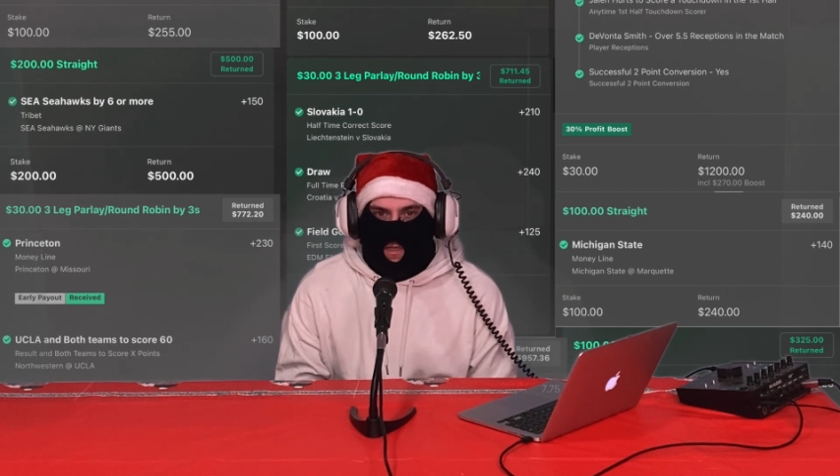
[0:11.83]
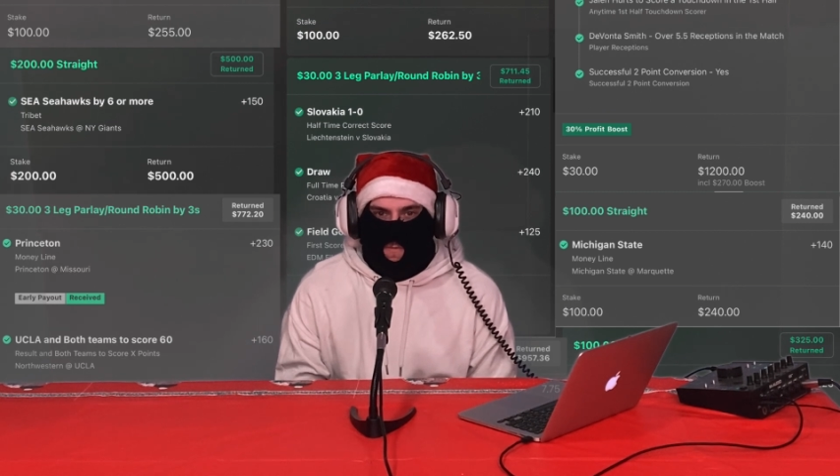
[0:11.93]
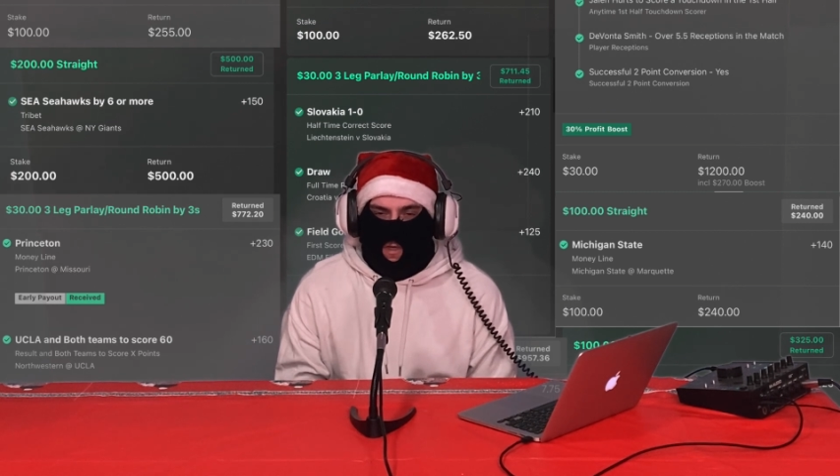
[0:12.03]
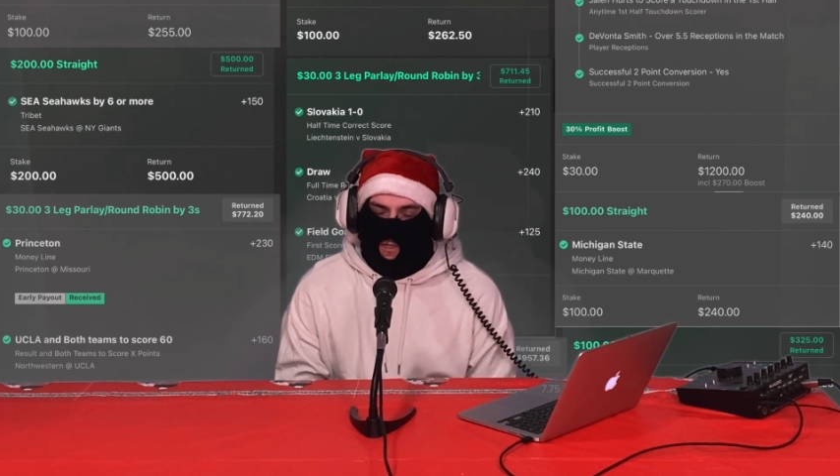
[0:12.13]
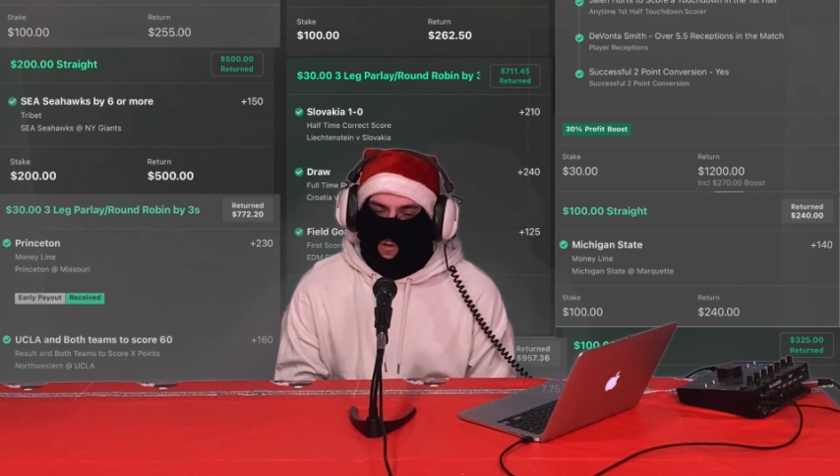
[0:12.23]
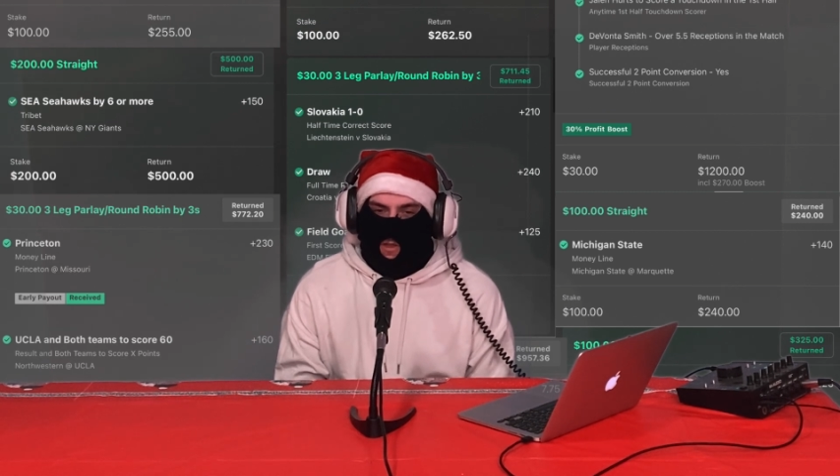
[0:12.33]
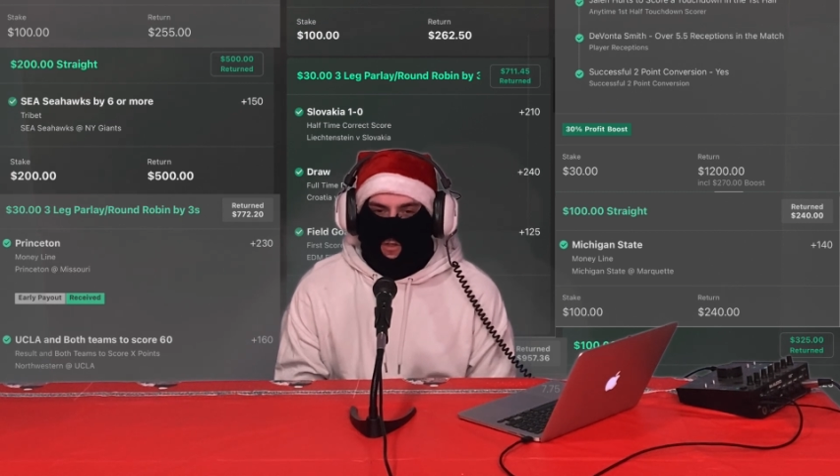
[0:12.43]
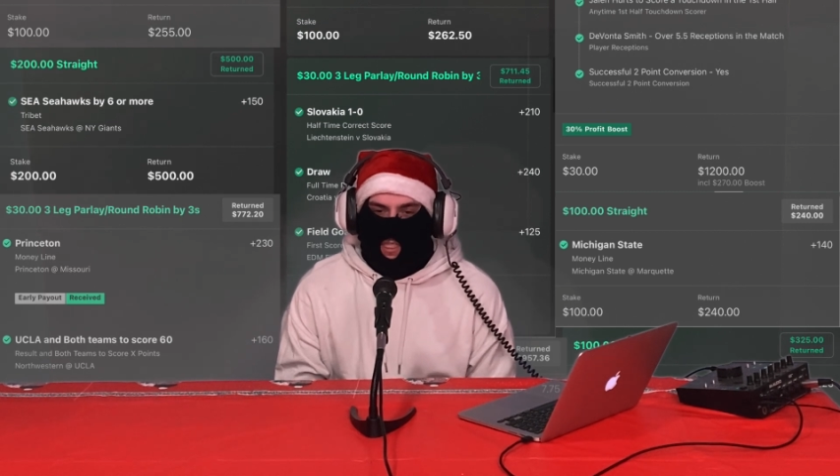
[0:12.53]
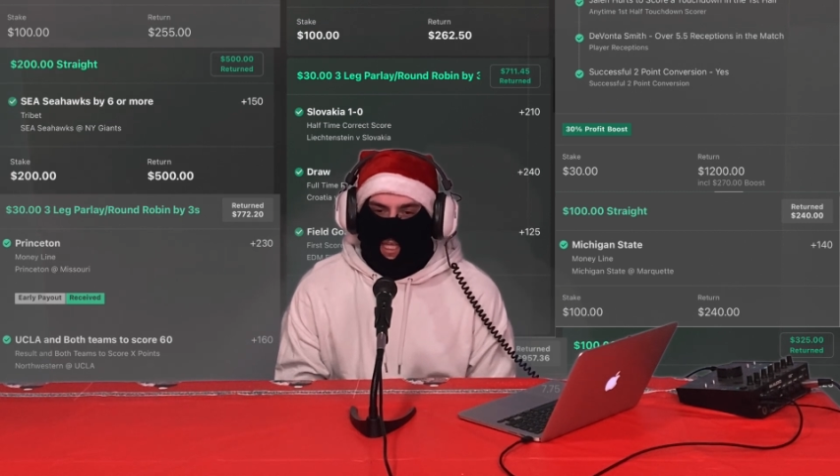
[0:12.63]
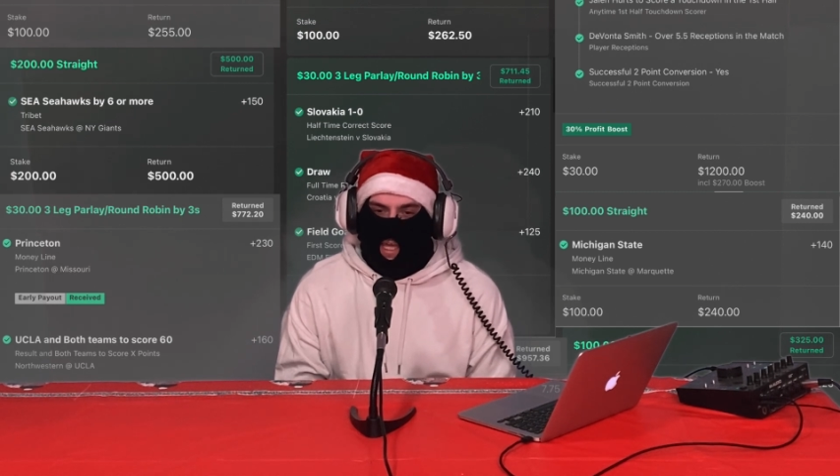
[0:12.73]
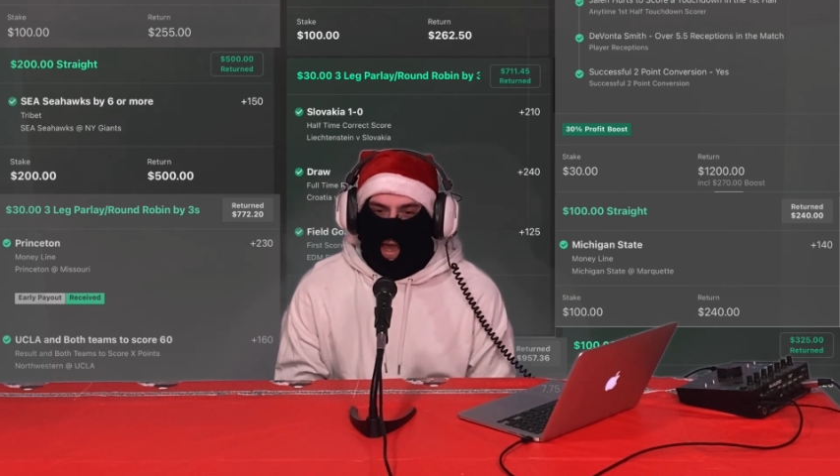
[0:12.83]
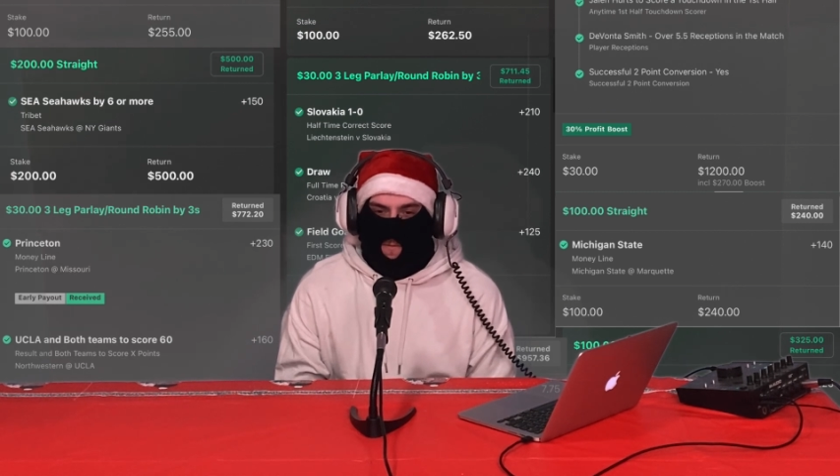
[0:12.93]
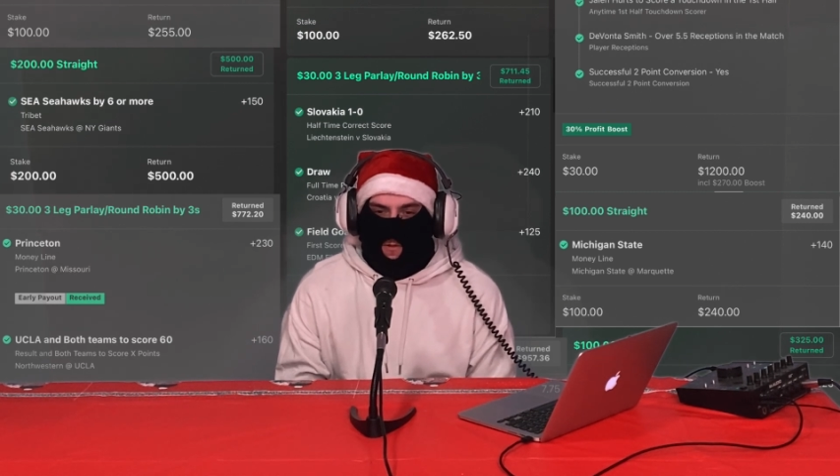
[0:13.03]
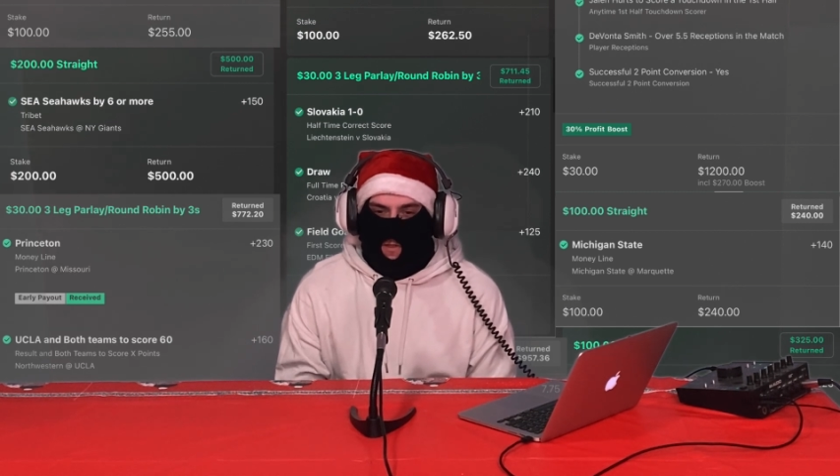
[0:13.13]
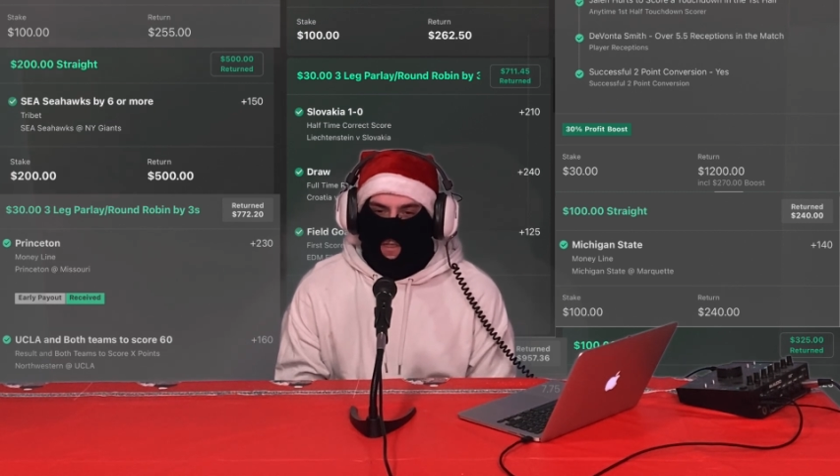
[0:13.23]
because we're closing the gap
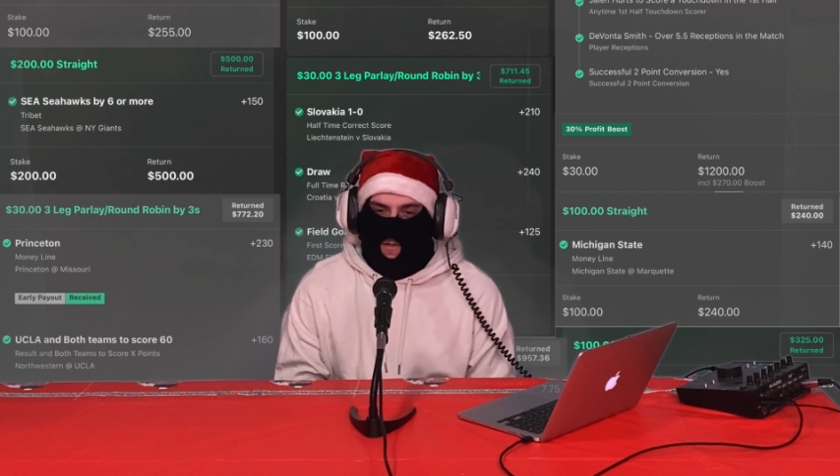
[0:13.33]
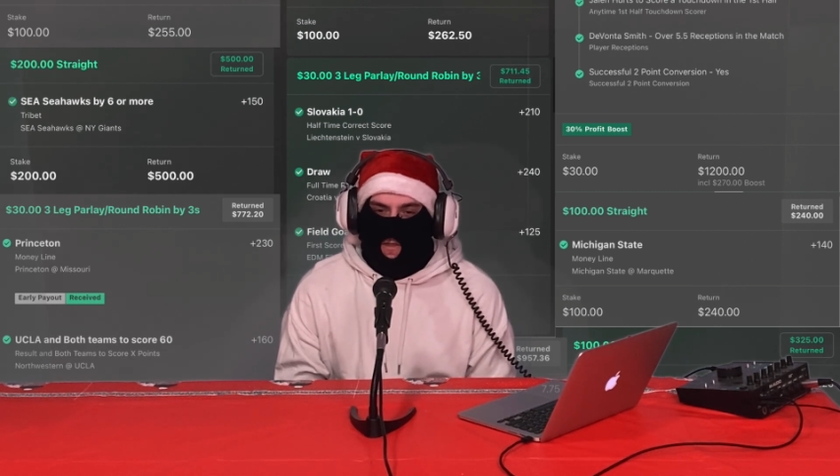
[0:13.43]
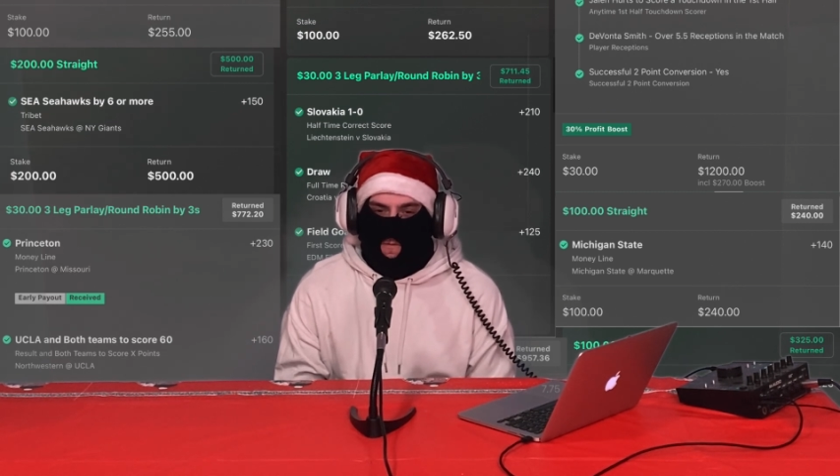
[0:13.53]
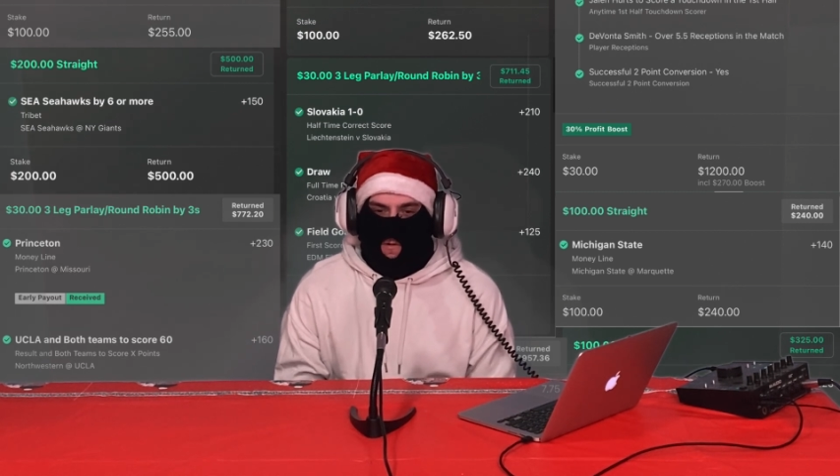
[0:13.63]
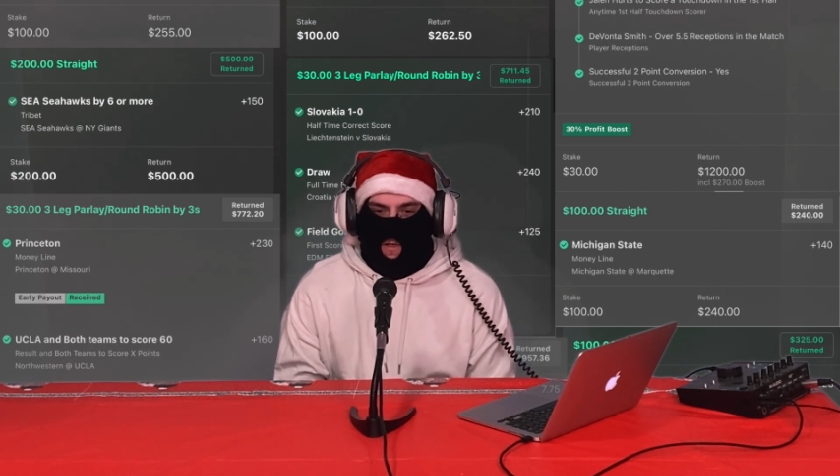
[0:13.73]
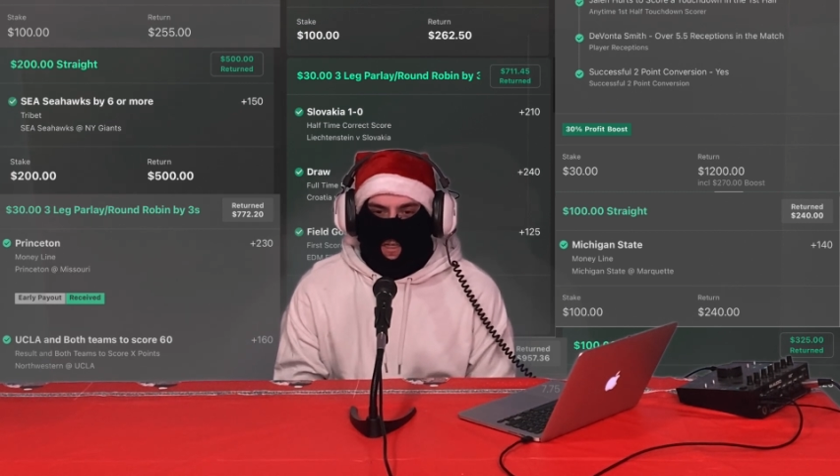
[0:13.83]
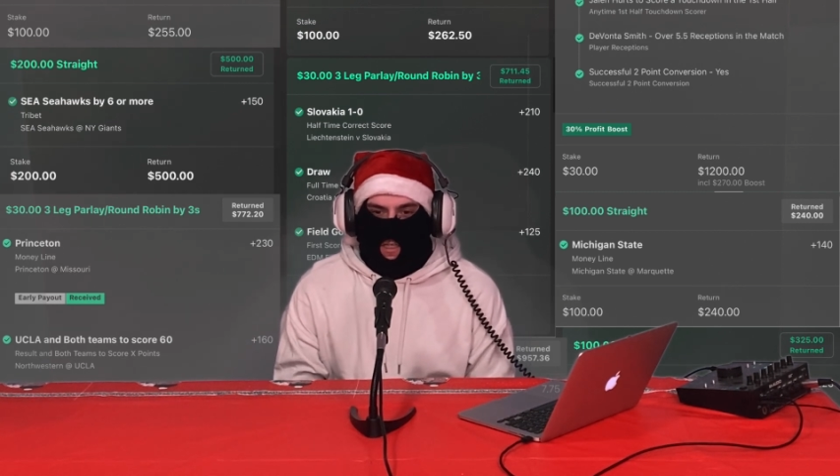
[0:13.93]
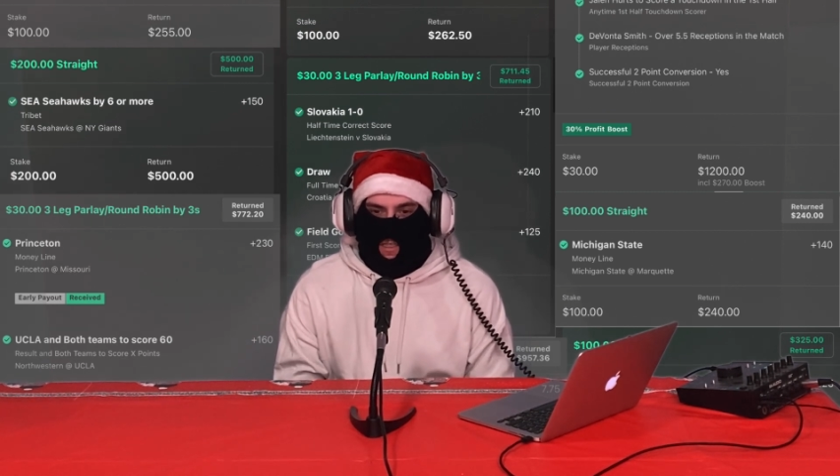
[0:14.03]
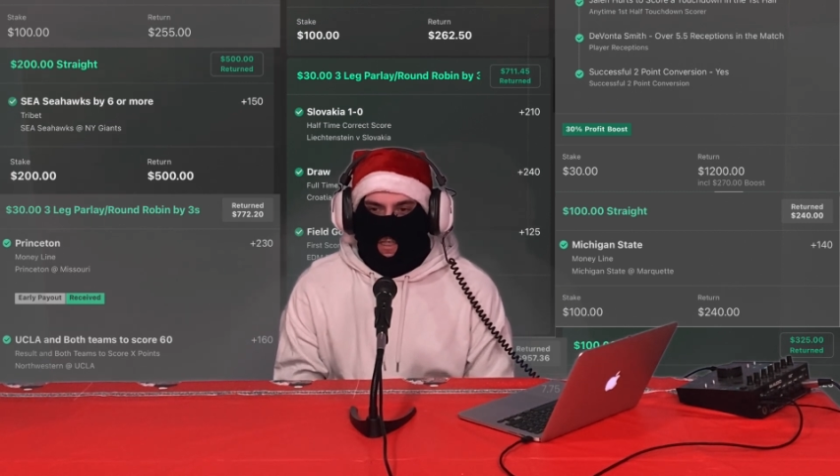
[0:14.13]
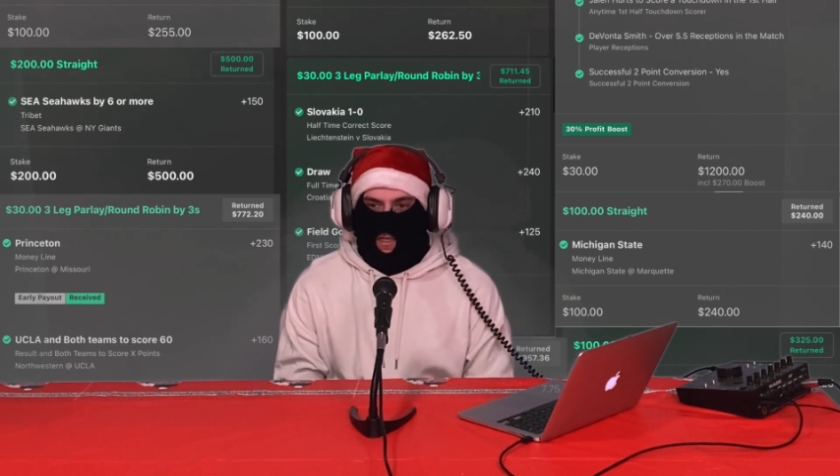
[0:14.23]
between you and the bookies.